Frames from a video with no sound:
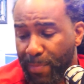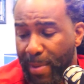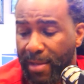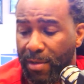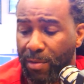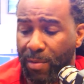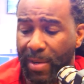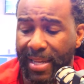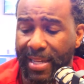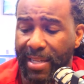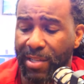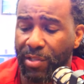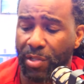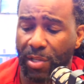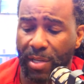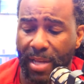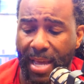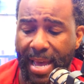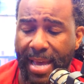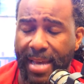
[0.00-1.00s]
by the way he
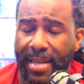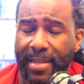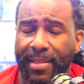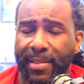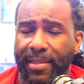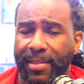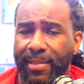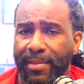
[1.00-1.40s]
should have had